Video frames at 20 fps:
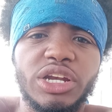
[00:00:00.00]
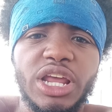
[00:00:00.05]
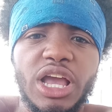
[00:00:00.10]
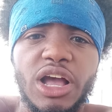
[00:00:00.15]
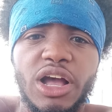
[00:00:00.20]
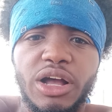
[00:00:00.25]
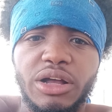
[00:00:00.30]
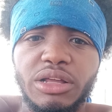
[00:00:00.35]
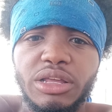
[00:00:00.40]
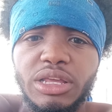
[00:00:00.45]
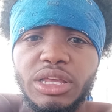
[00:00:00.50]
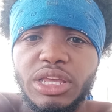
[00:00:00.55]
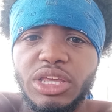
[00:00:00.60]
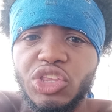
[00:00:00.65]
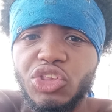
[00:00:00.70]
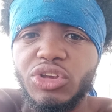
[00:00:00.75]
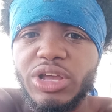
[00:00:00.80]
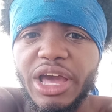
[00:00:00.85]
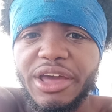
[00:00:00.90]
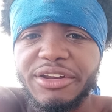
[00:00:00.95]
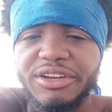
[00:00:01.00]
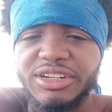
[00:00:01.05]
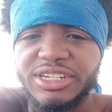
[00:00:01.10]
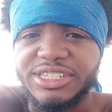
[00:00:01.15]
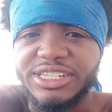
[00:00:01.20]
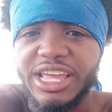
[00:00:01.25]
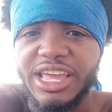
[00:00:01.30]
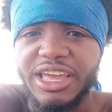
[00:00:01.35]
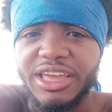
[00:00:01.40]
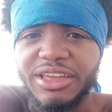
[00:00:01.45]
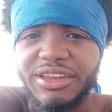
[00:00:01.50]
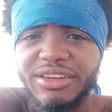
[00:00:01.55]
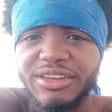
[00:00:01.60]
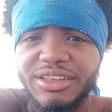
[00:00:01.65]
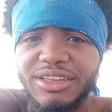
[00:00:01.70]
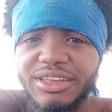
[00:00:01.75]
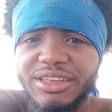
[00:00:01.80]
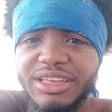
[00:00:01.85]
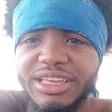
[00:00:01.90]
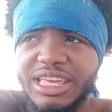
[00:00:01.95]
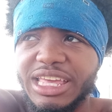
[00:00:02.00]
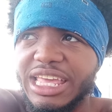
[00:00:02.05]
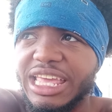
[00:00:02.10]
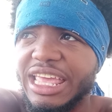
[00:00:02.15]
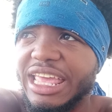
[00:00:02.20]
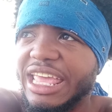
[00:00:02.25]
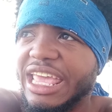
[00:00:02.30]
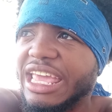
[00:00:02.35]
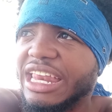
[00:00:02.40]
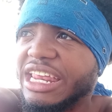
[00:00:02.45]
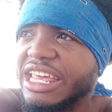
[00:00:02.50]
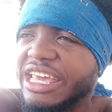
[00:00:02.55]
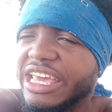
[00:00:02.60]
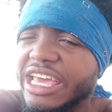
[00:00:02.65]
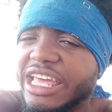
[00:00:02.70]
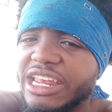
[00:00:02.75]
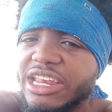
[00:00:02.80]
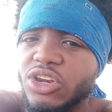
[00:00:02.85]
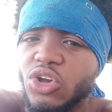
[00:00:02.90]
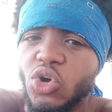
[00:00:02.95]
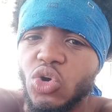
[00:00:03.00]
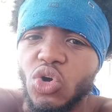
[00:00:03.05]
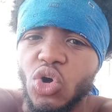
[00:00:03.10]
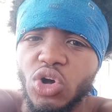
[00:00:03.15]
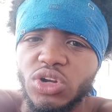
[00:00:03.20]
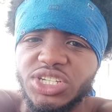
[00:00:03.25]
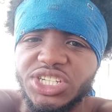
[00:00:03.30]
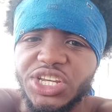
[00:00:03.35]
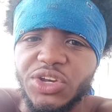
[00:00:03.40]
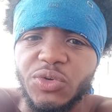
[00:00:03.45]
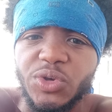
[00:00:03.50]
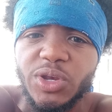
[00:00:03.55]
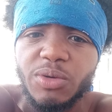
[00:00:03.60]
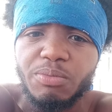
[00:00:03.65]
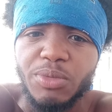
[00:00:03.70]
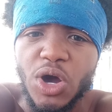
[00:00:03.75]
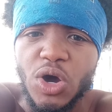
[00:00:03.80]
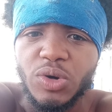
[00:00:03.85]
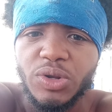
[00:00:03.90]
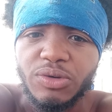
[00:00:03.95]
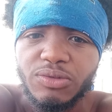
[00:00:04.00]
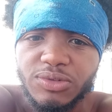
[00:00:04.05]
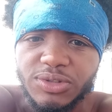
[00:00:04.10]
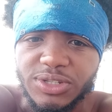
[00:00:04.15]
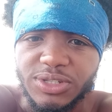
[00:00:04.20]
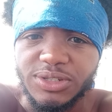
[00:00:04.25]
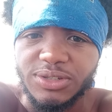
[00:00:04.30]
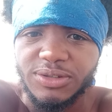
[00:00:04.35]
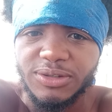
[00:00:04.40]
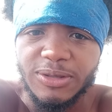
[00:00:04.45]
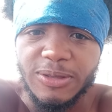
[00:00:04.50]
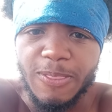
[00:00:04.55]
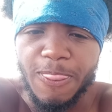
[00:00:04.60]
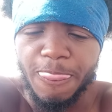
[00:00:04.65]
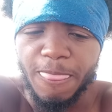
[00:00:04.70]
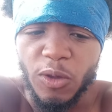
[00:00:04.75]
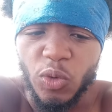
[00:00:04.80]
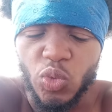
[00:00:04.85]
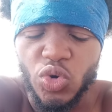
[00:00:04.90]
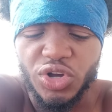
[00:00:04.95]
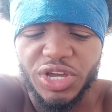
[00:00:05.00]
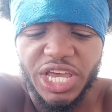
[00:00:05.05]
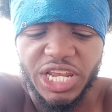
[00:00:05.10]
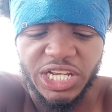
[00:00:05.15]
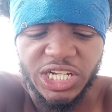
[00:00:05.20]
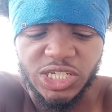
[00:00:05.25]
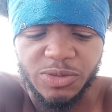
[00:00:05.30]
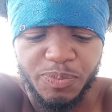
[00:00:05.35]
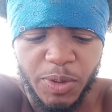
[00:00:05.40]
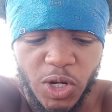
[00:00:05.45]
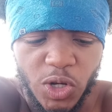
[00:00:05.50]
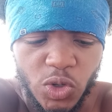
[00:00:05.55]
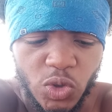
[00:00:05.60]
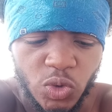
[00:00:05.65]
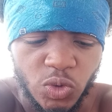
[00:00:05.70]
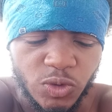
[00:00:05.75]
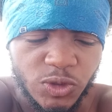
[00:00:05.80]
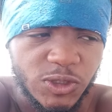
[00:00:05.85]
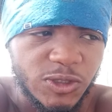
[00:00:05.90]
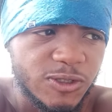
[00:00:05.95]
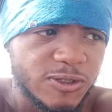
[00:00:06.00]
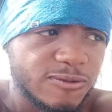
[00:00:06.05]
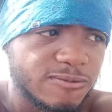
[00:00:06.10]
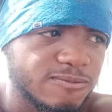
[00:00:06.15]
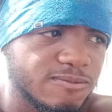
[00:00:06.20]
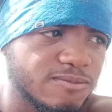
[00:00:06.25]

Nah, you gotta understand, any hidden or ulterior motives will get exposed.